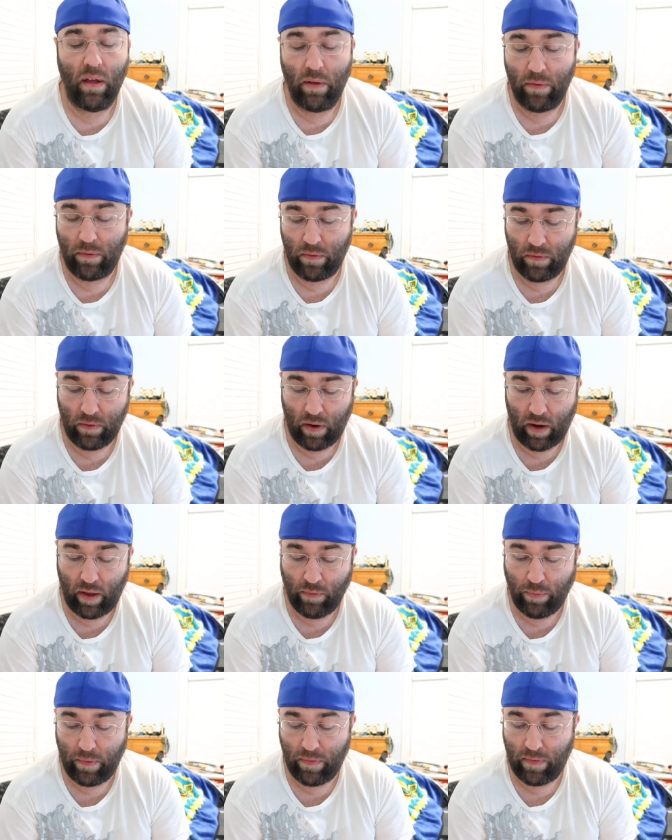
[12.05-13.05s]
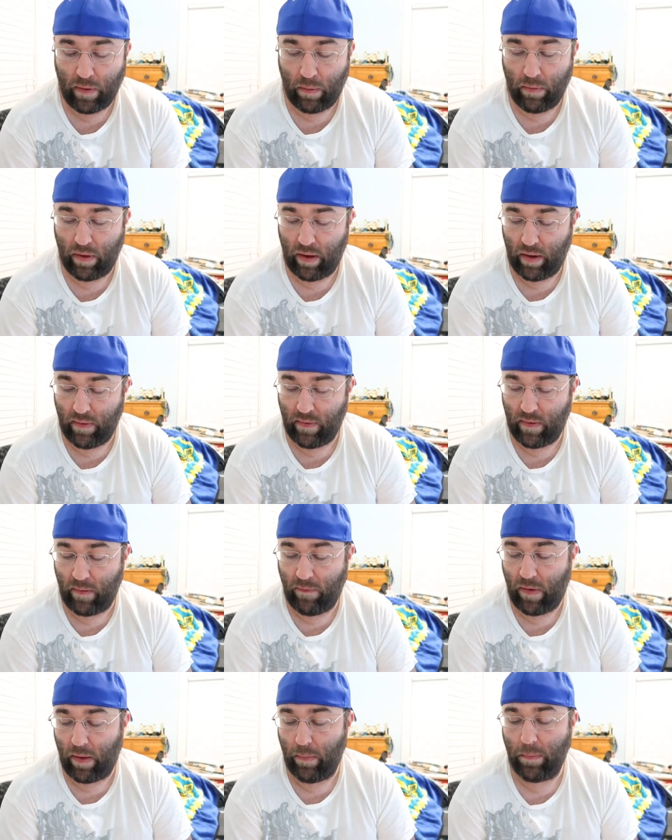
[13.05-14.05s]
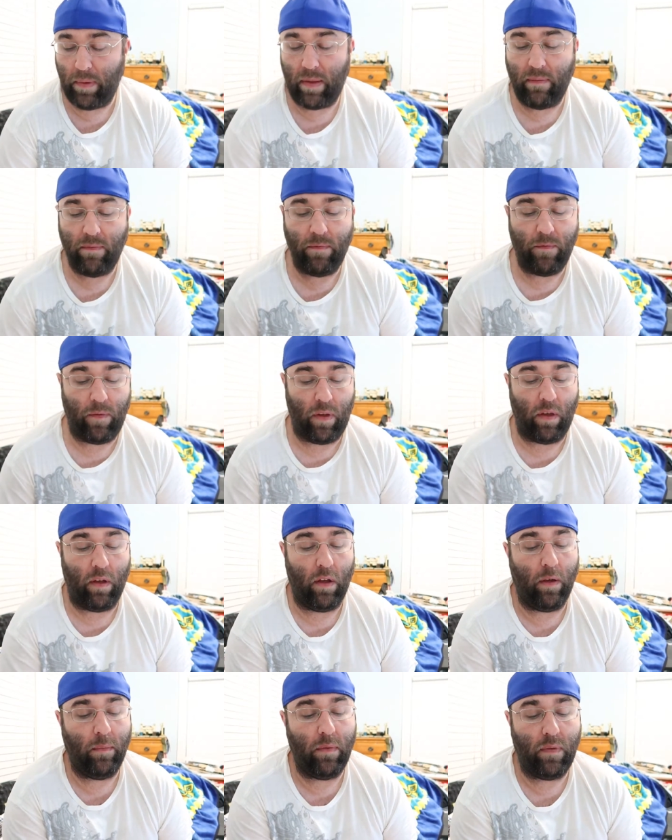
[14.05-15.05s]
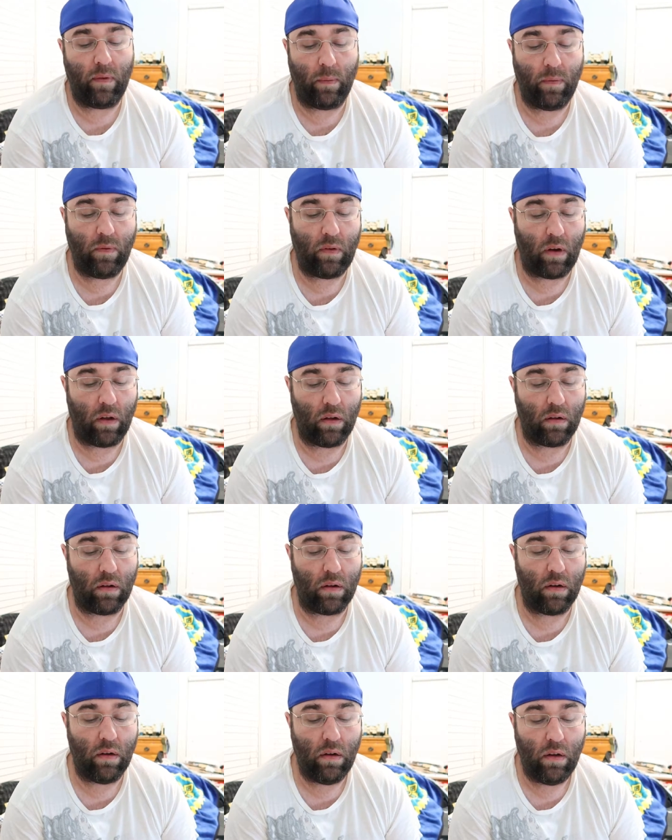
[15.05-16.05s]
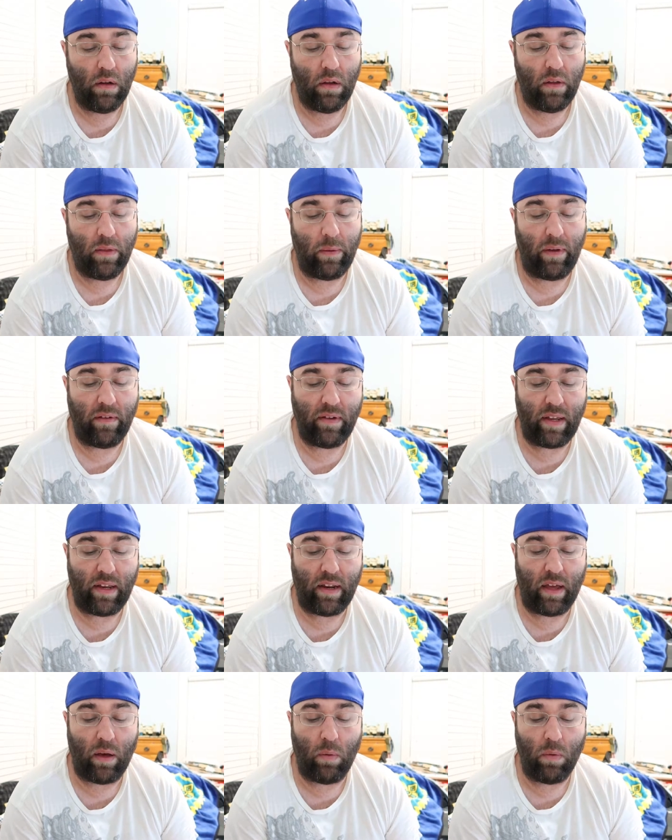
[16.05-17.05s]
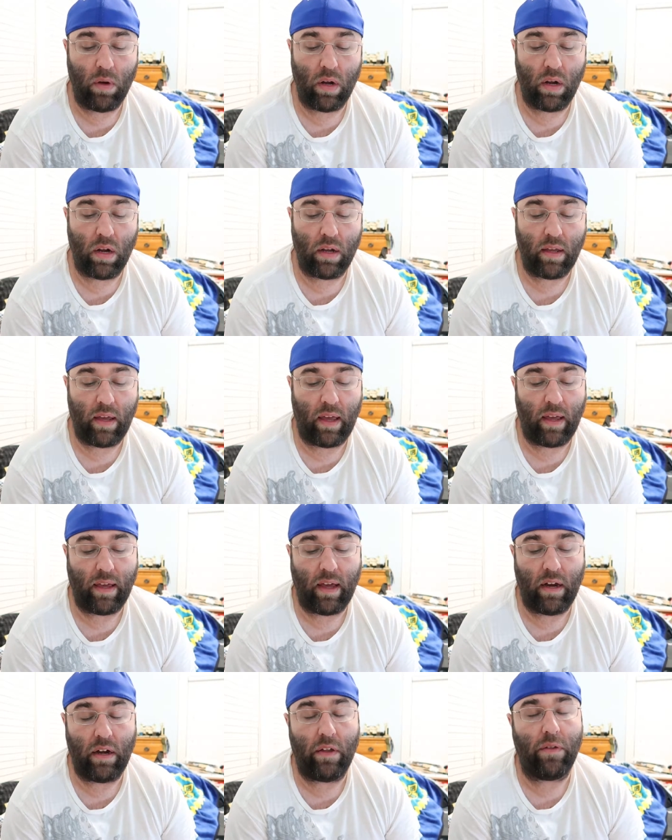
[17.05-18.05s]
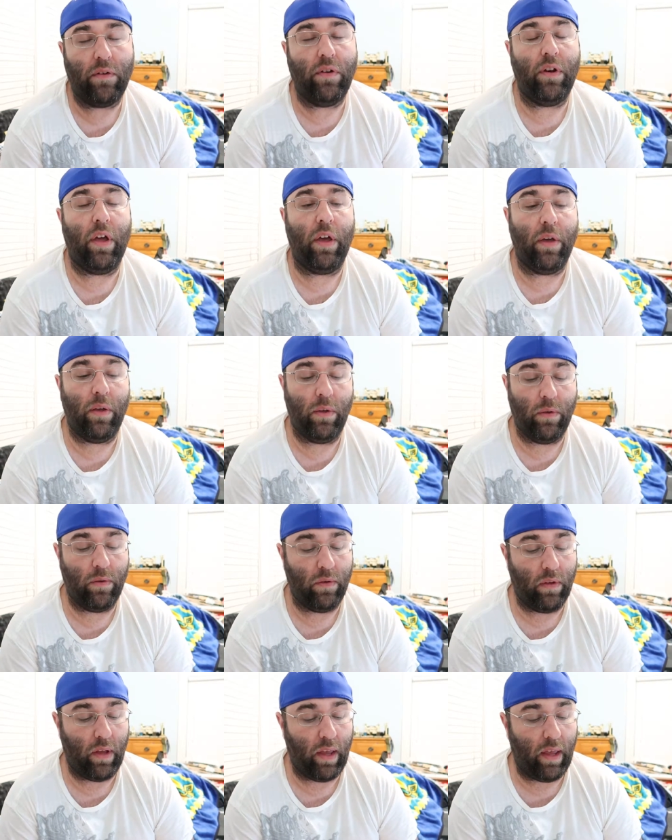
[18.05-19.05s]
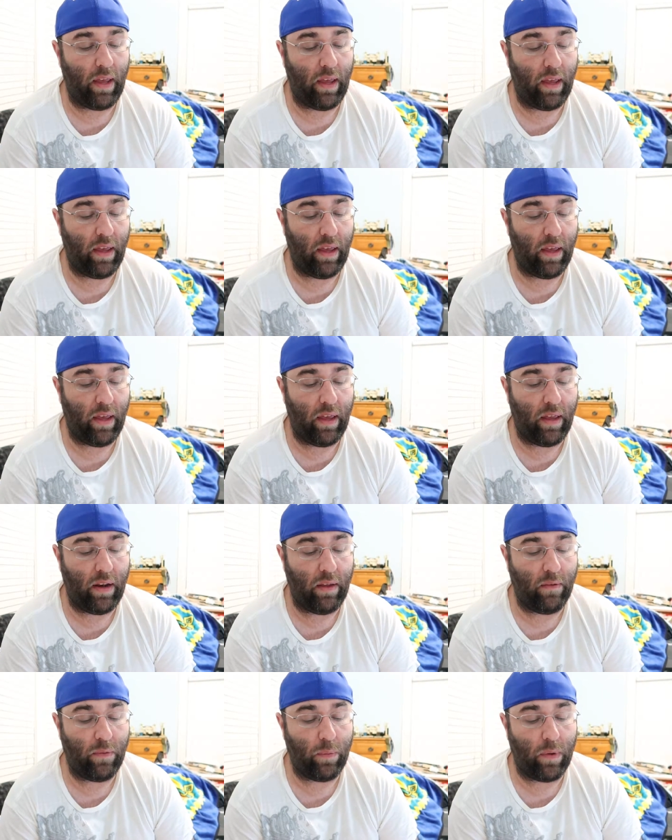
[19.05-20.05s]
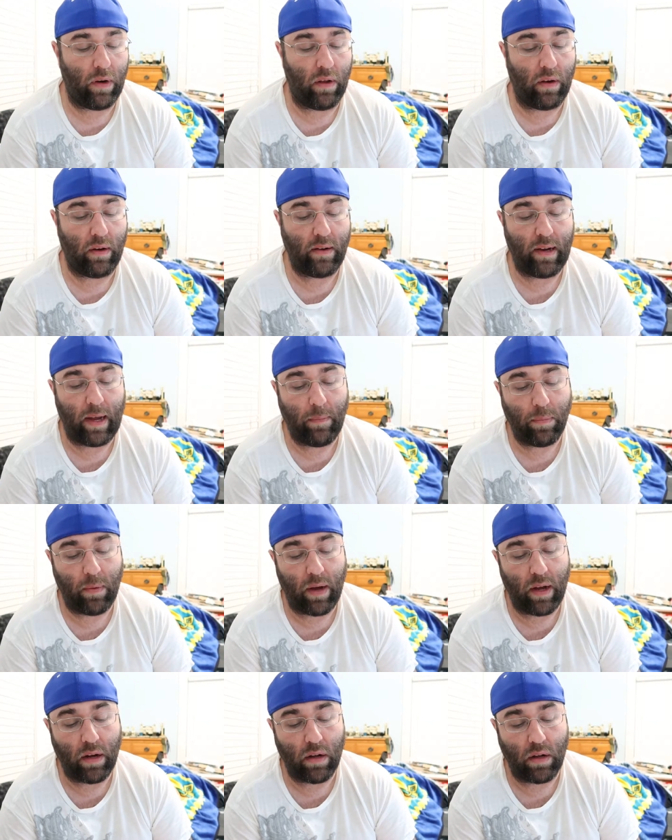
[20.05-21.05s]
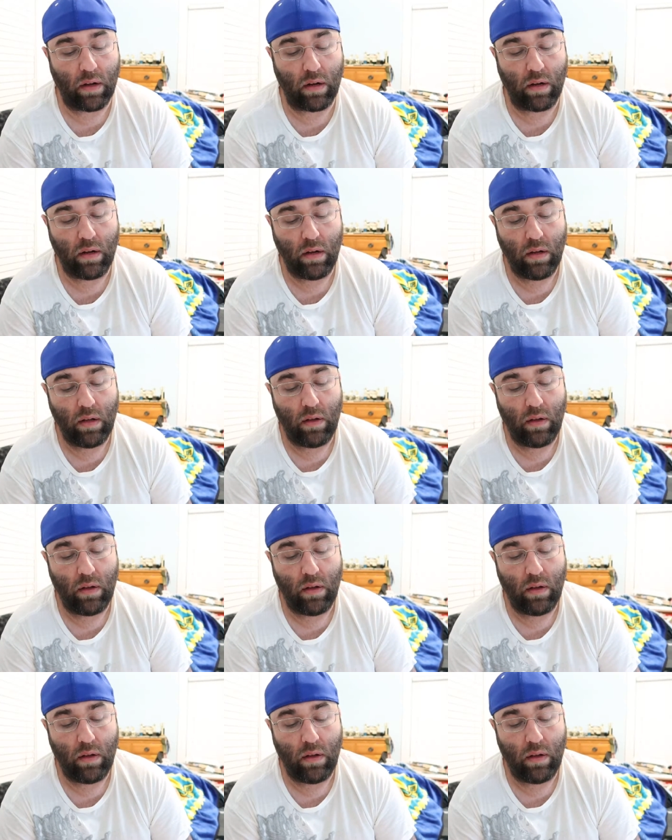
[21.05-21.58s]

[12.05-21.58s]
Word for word: So we start off with someone is developing film, some stalker. They had Dean at work and got another note and it was written on a typewriter